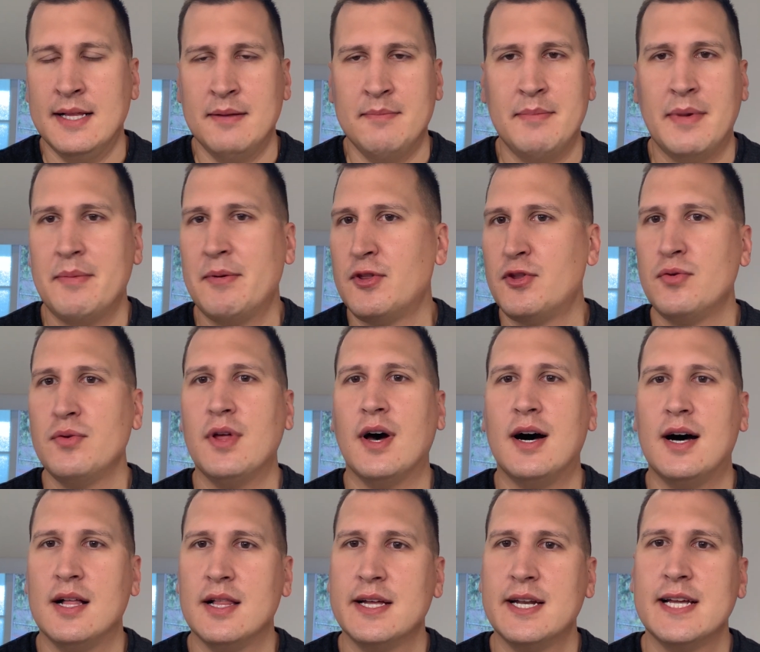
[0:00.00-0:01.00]
maybe through the
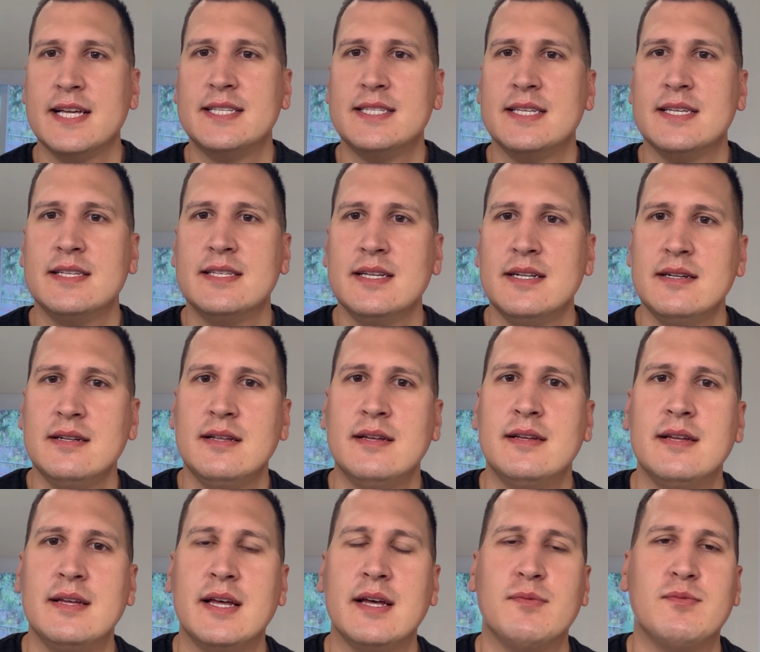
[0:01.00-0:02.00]
holiday season,
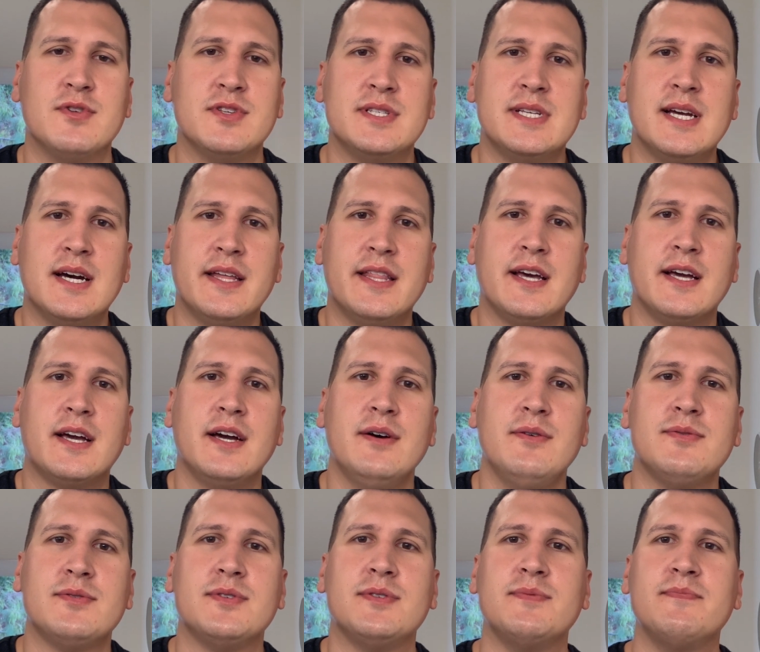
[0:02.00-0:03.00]
and we'll see how that
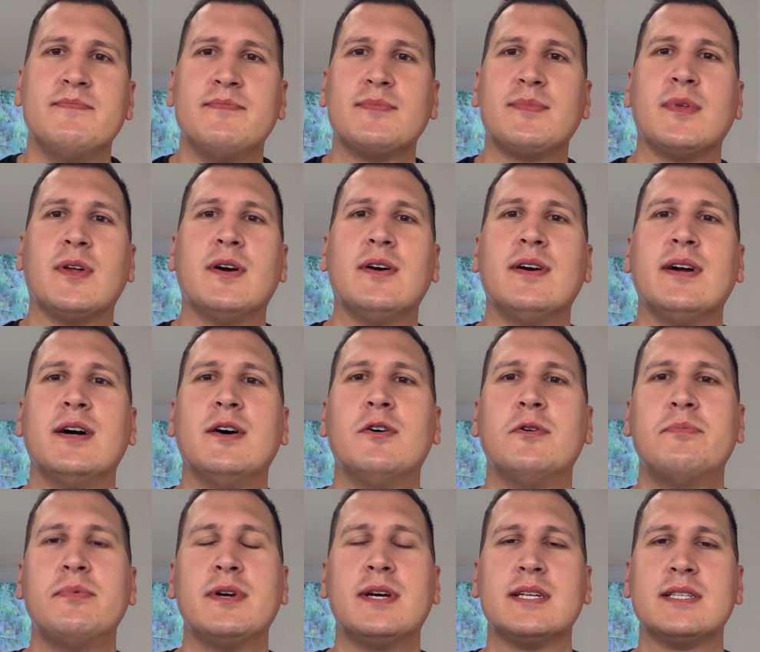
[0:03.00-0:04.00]
goes. All right, I
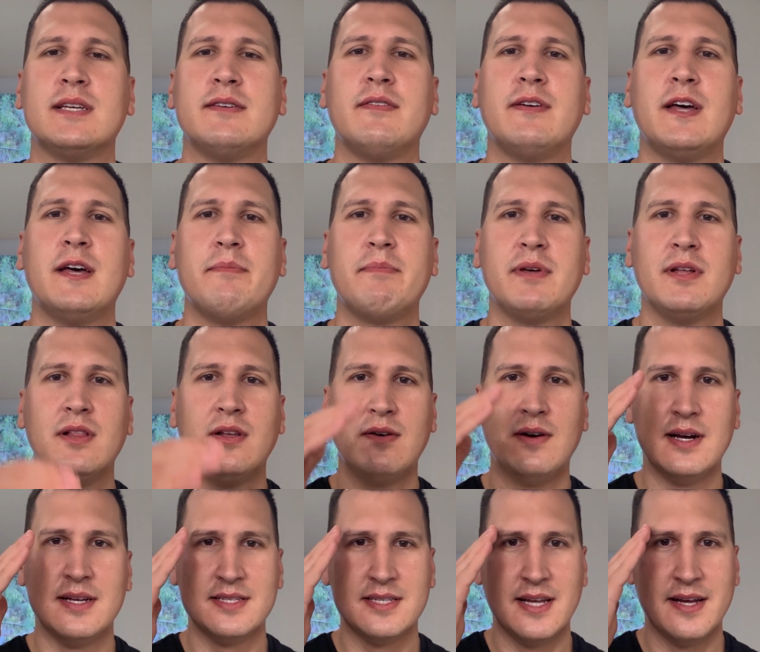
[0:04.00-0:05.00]
hope you guys have a happy
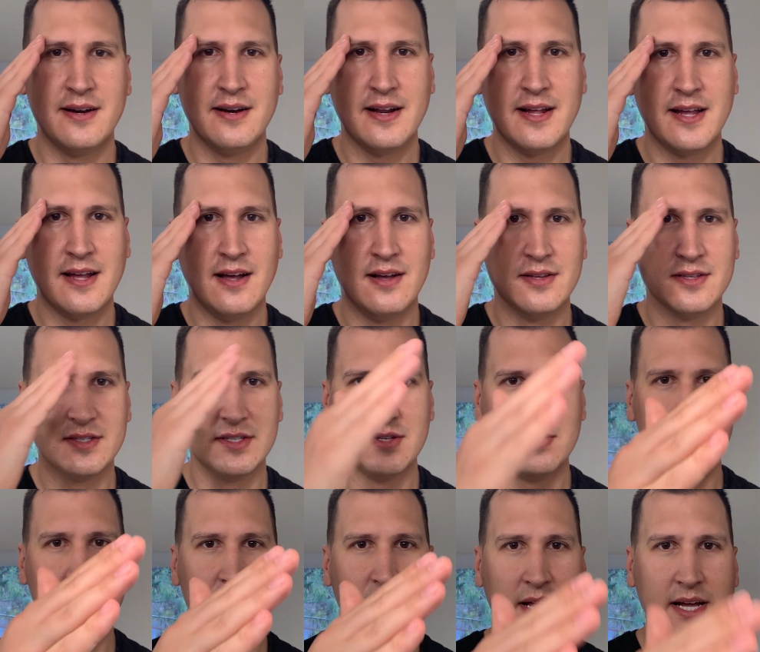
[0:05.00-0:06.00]
Aloha Saturday. I'll see
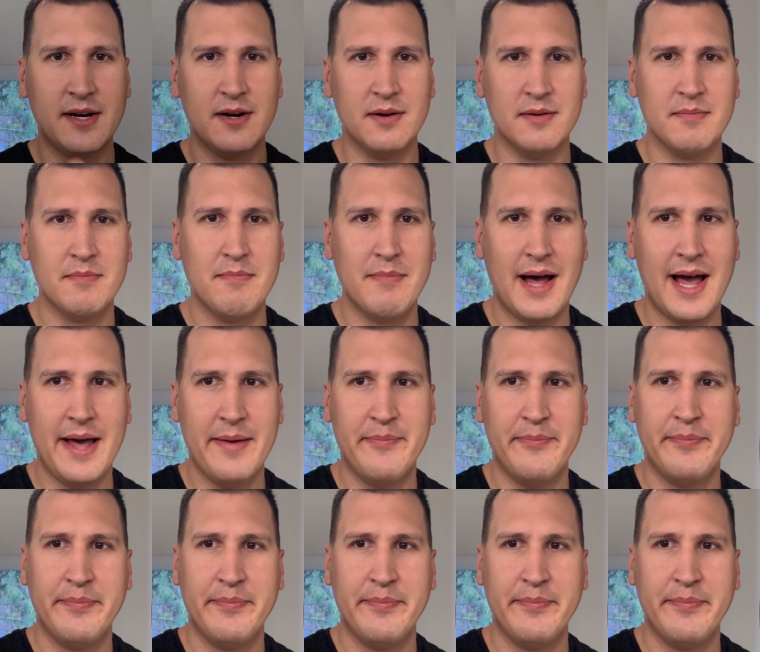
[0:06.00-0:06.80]
you later. Bye.